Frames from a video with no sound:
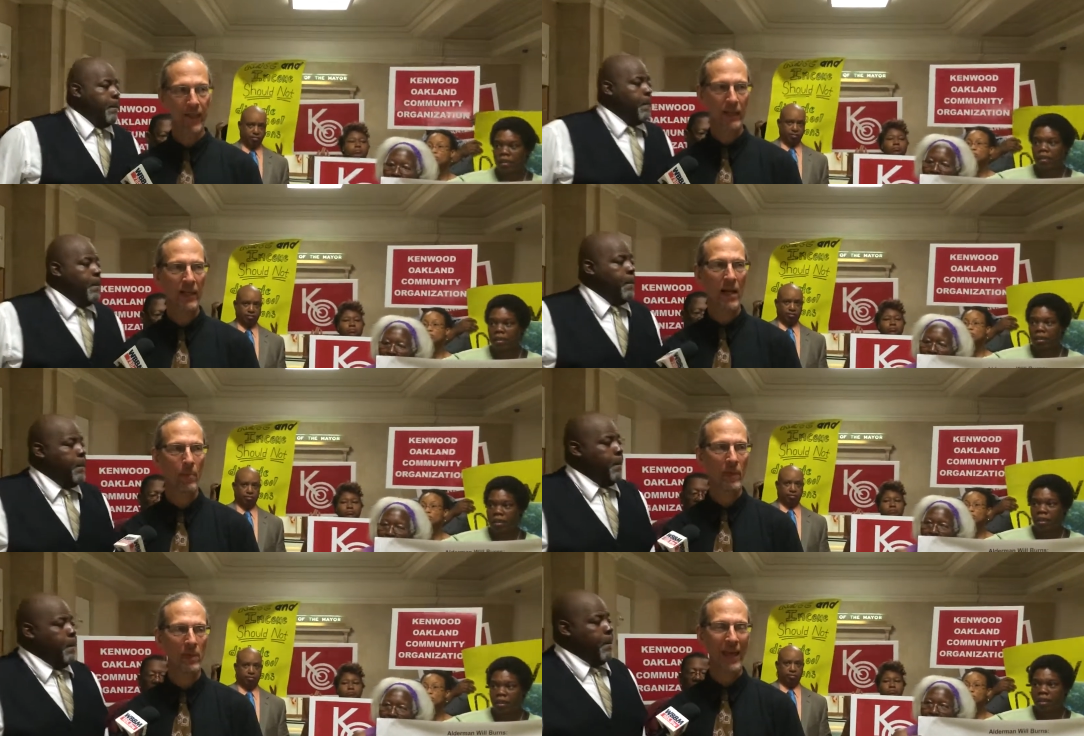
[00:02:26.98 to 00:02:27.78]
Speaker 1: like
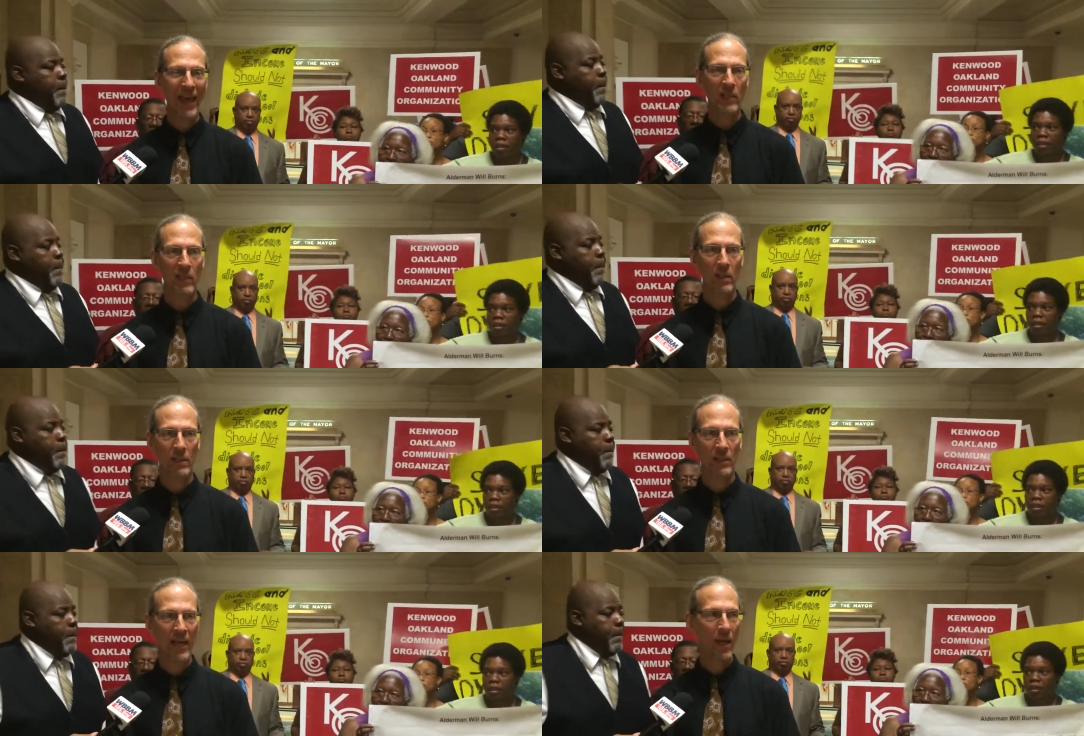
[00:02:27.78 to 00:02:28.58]
Thomas,
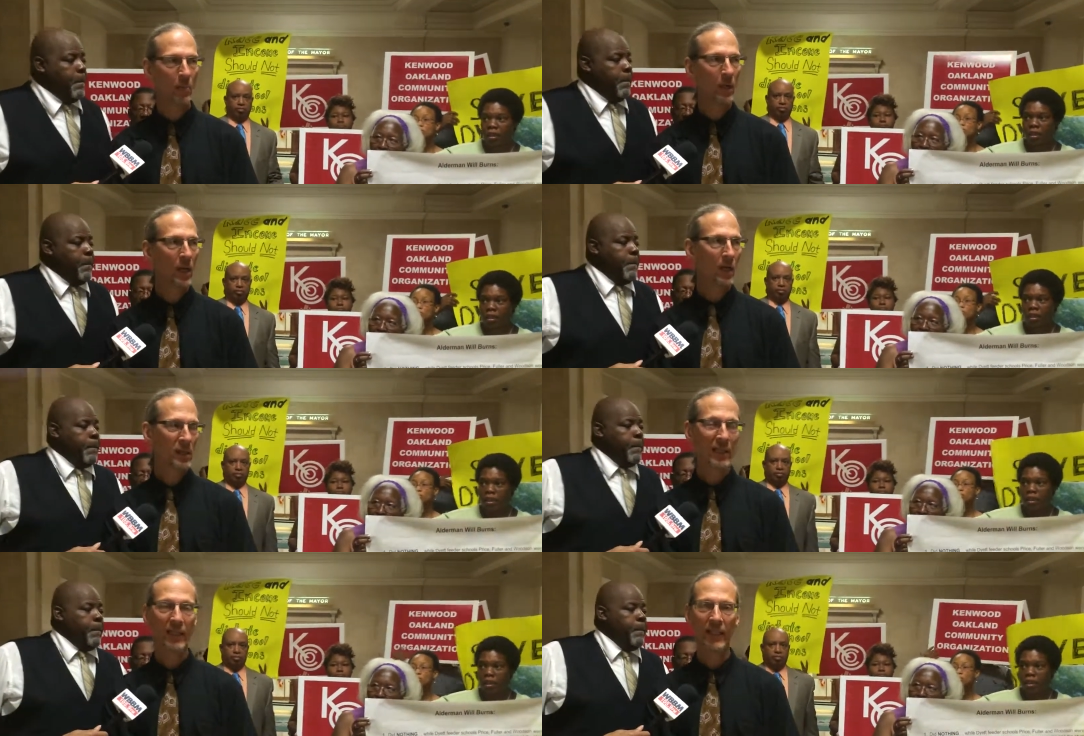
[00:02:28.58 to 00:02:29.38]
S, Sam,
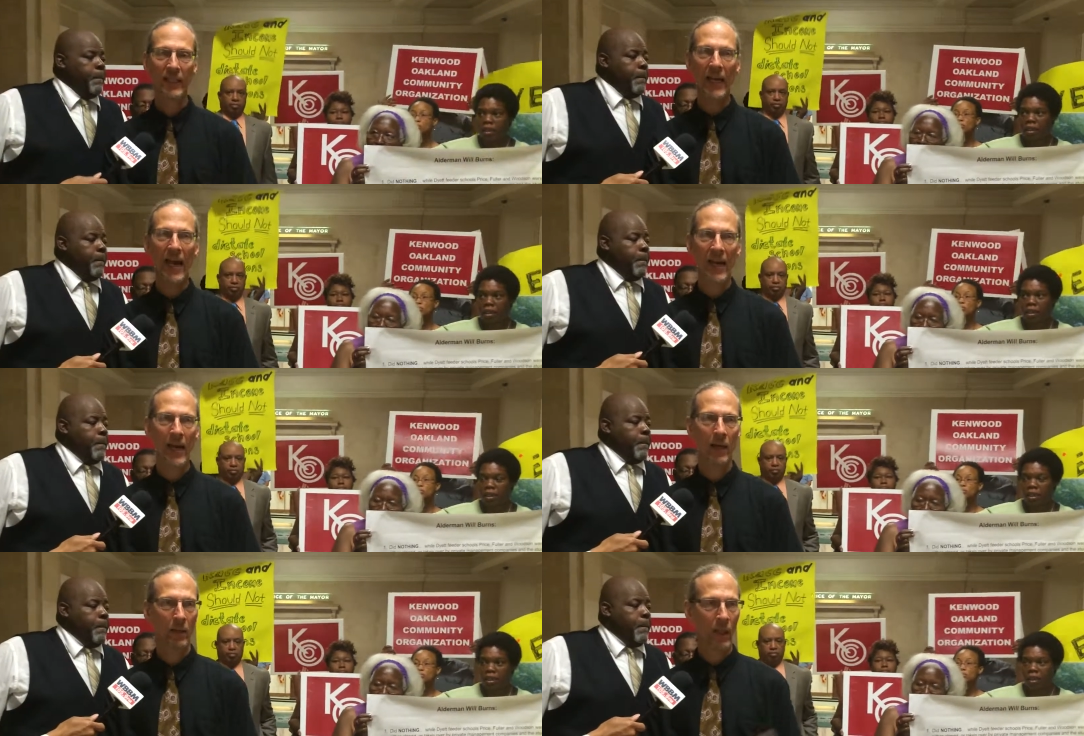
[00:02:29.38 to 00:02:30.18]

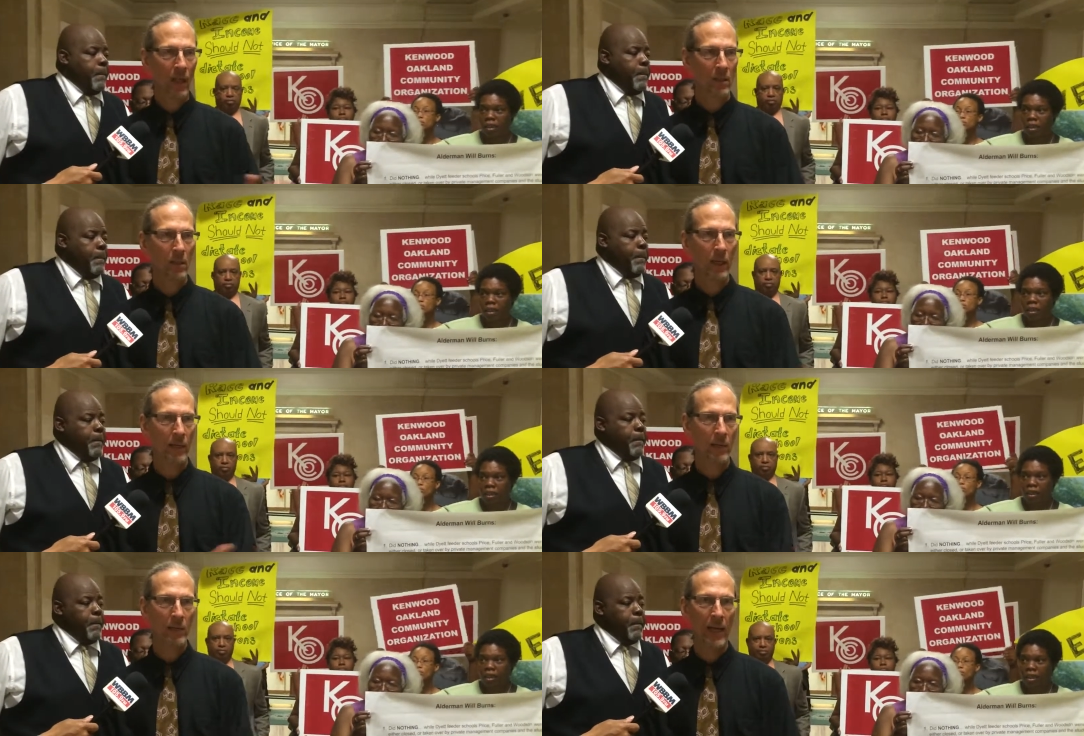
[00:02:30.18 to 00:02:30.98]
T-E-I-N, Gut
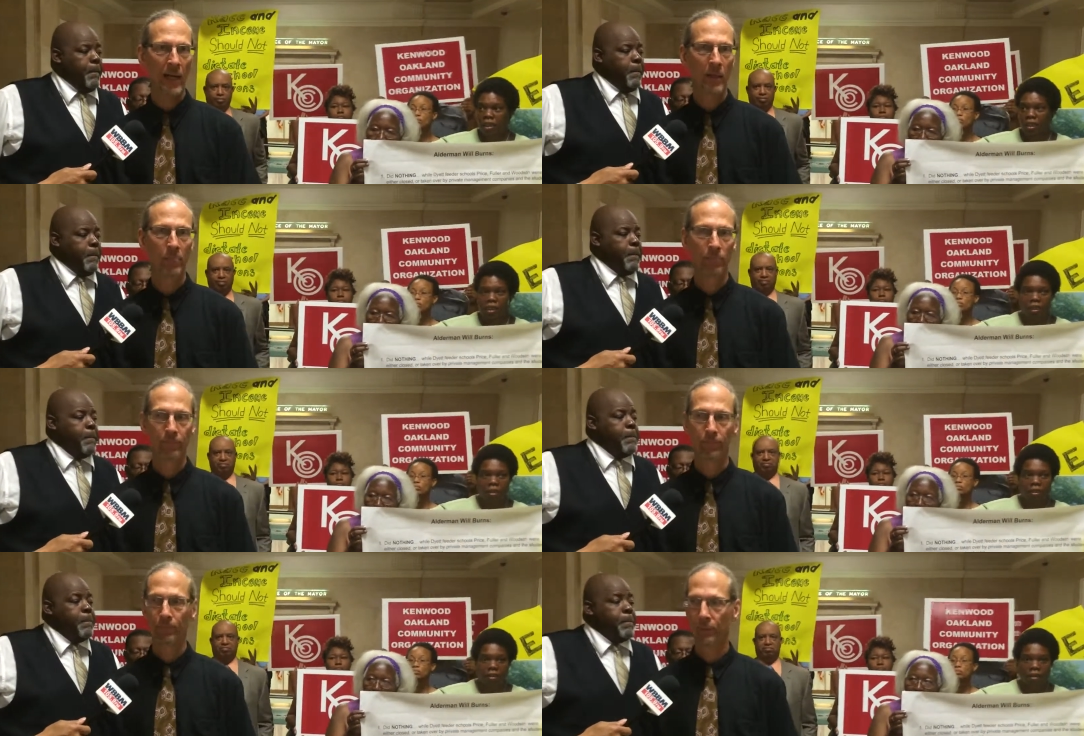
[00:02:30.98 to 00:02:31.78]
and Stein.
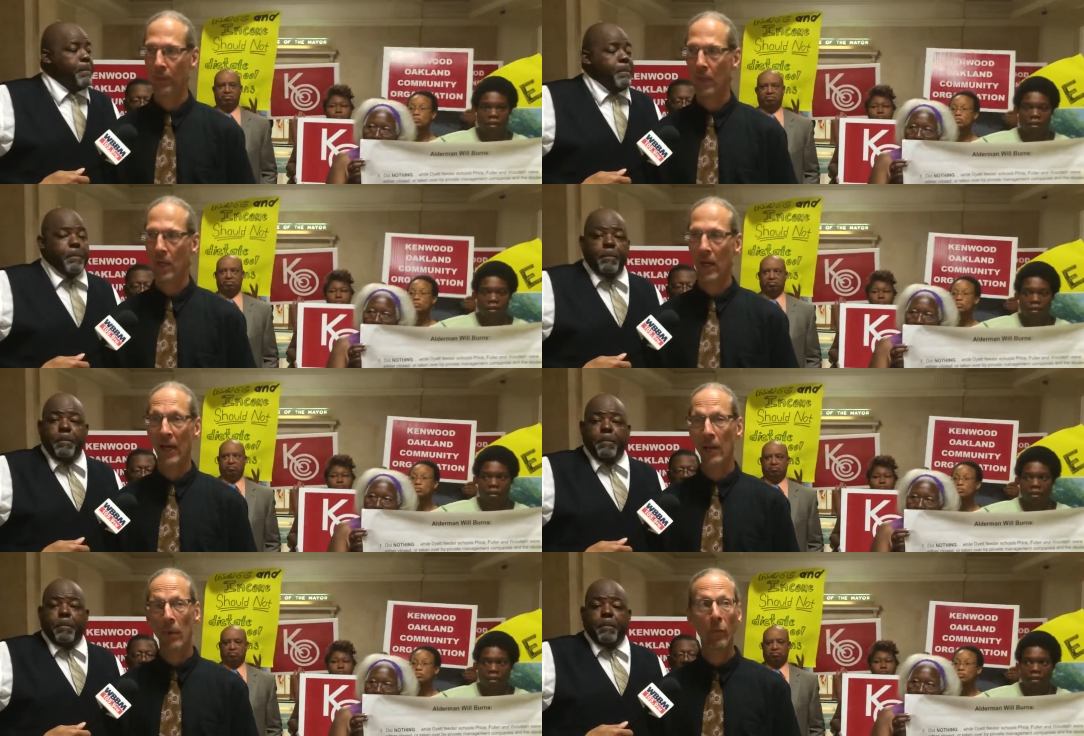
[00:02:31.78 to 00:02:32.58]

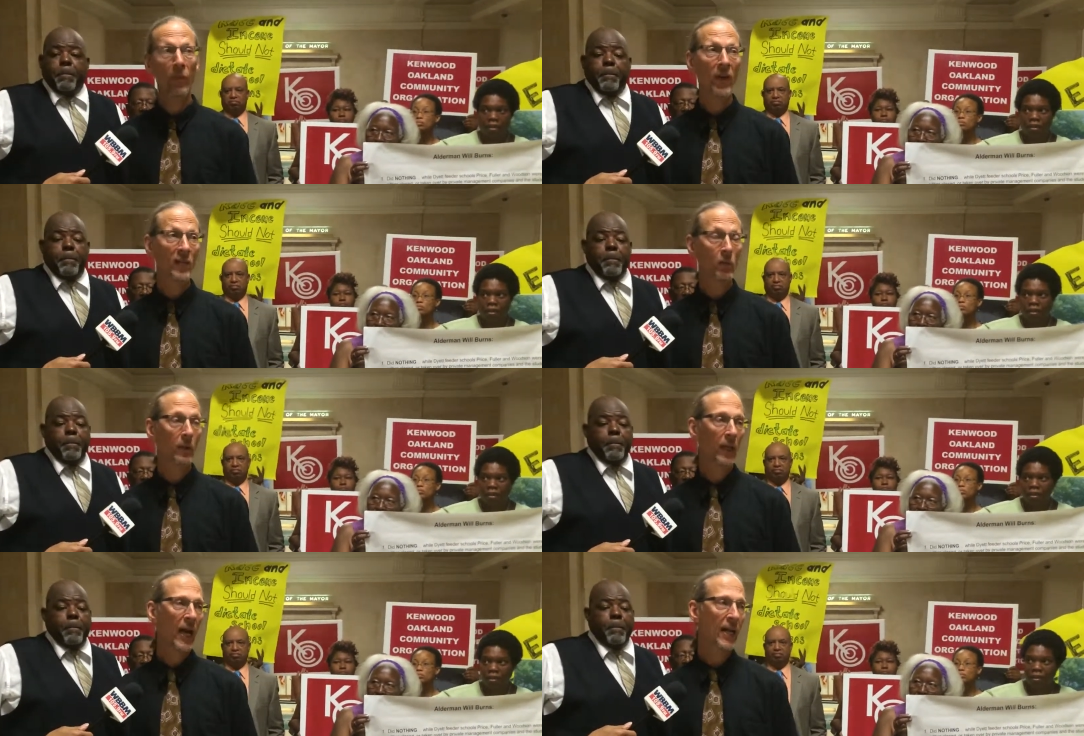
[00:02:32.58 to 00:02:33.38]
And I'm a
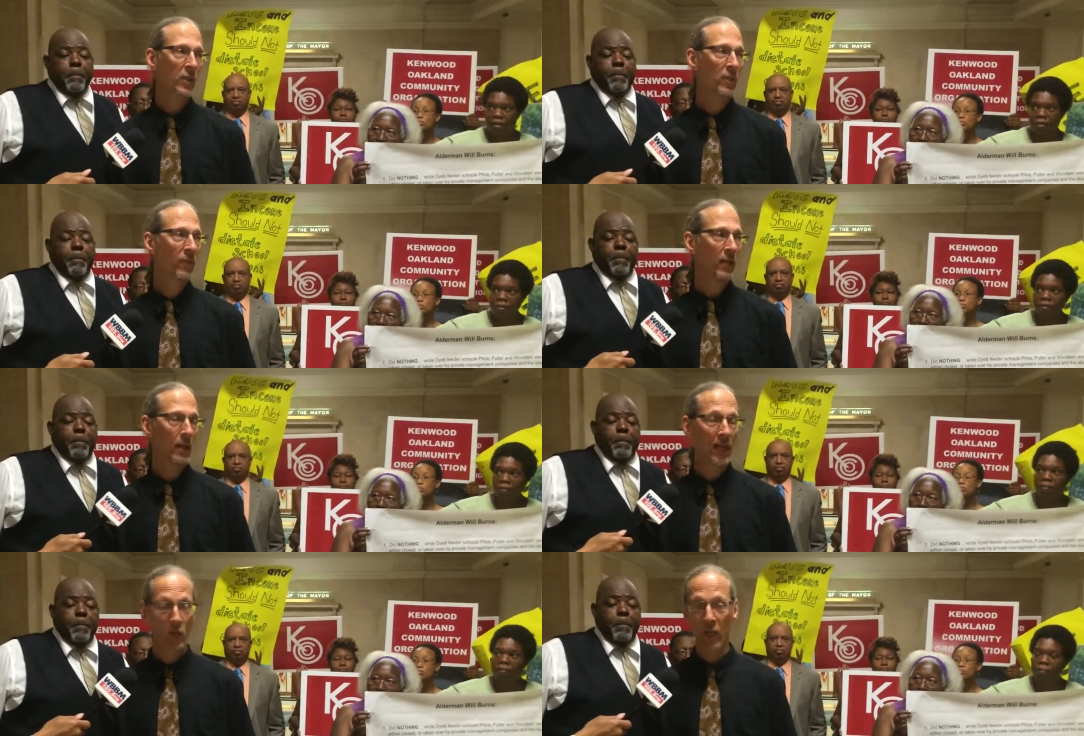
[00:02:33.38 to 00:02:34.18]
professor in the College of Ed
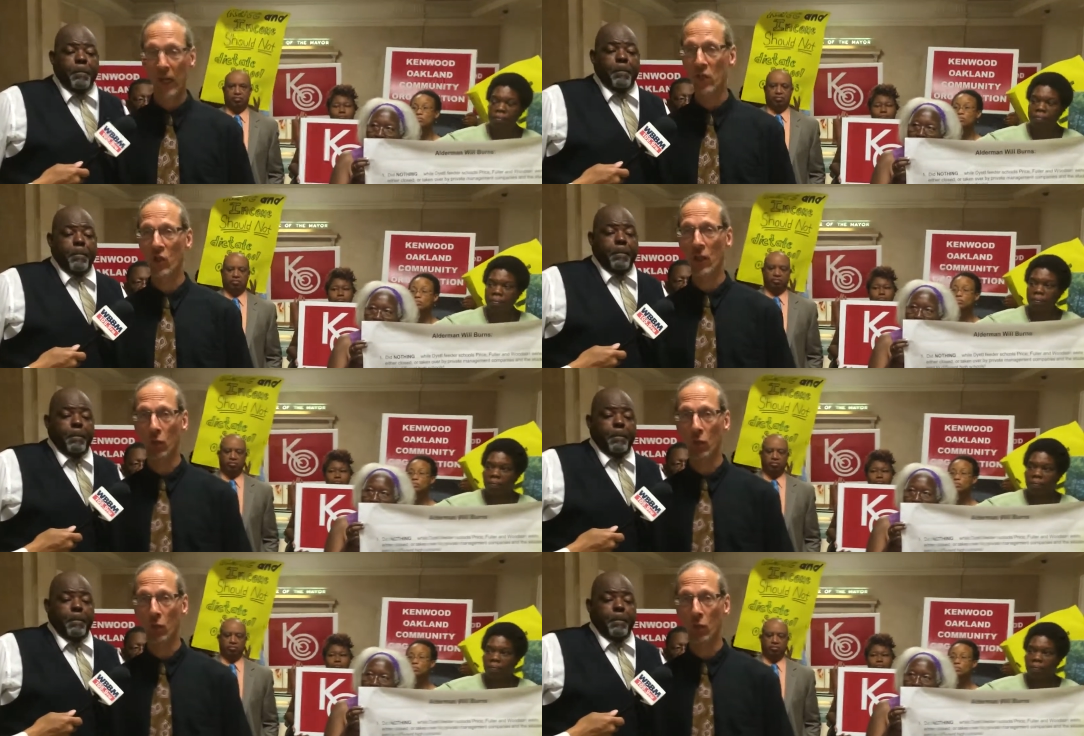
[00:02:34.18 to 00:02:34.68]
Education